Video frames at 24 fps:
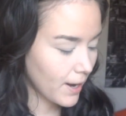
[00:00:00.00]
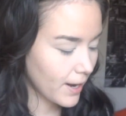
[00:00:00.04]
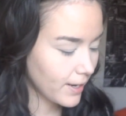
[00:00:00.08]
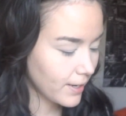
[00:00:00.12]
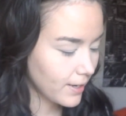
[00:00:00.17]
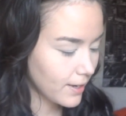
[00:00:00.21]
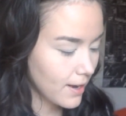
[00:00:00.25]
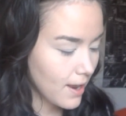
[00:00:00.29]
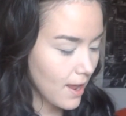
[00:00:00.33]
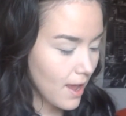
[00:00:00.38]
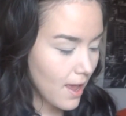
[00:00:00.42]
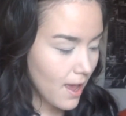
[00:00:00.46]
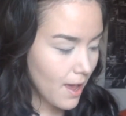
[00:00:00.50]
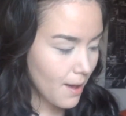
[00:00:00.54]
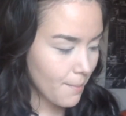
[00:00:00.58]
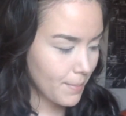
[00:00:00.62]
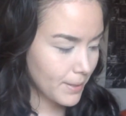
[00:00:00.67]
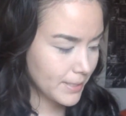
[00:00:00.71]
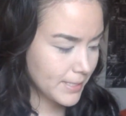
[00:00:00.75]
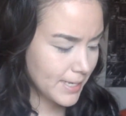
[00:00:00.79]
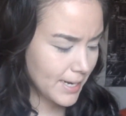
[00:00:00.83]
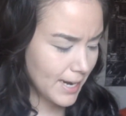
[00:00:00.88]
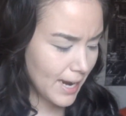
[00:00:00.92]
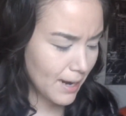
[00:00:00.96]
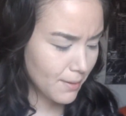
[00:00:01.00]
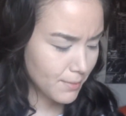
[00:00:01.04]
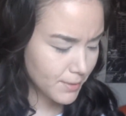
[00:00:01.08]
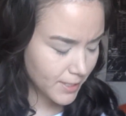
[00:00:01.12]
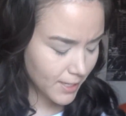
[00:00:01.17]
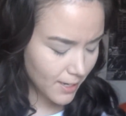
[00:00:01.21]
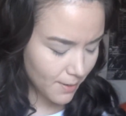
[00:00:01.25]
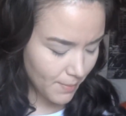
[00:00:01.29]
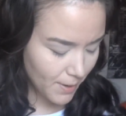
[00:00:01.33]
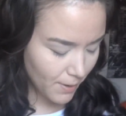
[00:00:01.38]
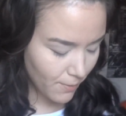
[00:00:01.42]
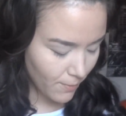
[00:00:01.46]
Brighten. But today I'm
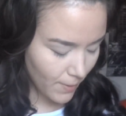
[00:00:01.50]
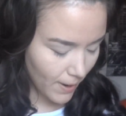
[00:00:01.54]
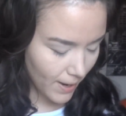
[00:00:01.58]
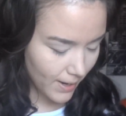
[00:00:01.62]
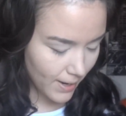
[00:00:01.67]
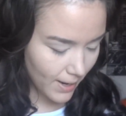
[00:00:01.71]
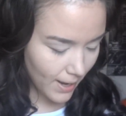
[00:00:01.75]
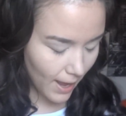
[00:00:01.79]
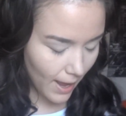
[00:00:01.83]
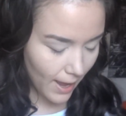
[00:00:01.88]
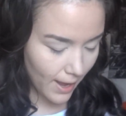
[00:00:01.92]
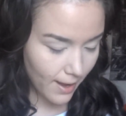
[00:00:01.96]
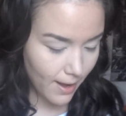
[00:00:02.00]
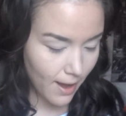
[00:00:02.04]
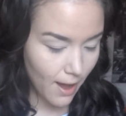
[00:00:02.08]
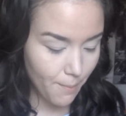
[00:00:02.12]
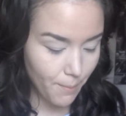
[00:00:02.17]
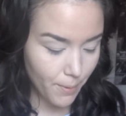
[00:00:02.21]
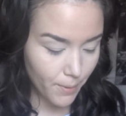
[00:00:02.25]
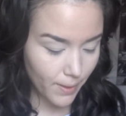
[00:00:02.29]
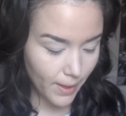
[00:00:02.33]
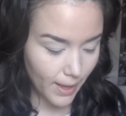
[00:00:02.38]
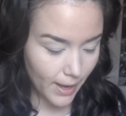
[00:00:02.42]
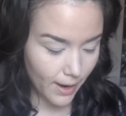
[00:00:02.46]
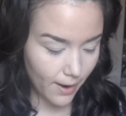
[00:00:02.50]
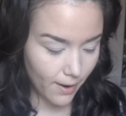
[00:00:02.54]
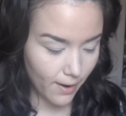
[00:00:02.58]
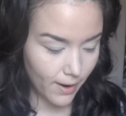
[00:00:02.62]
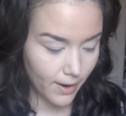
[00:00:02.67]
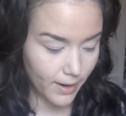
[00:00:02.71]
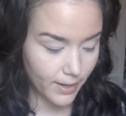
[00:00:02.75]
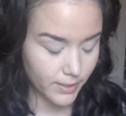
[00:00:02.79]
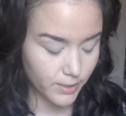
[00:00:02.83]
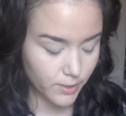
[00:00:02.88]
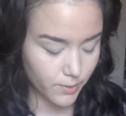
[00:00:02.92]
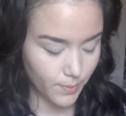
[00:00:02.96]
just going to be running a couple
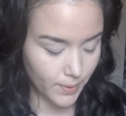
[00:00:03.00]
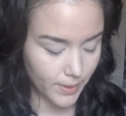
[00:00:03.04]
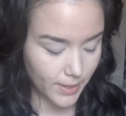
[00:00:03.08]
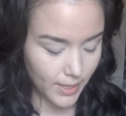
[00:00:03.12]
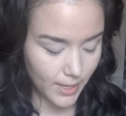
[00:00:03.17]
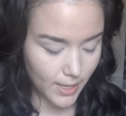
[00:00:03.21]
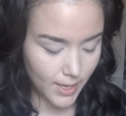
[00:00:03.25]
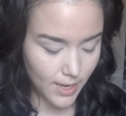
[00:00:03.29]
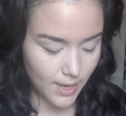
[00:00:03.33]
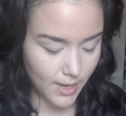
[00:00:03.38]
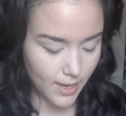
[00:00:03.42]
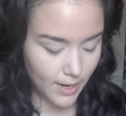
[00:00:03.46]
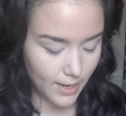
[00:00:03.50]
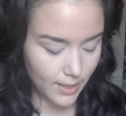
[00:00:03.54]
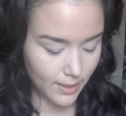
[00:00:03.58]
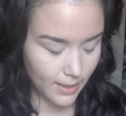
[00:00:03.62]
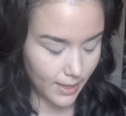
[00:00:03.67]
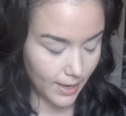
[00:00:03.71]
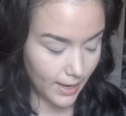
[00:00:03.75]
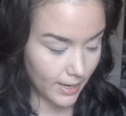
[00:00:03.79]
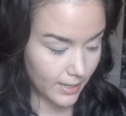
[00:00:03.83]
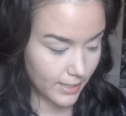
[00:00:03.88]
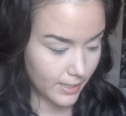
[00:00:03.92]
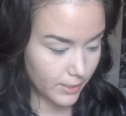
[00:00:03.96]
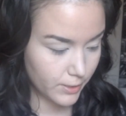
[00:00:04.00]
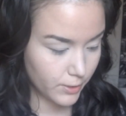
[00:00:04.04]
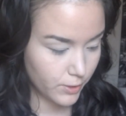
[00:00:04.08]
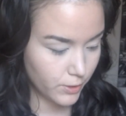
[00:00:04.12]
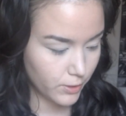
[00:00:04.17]
errands with Keegan and Landon.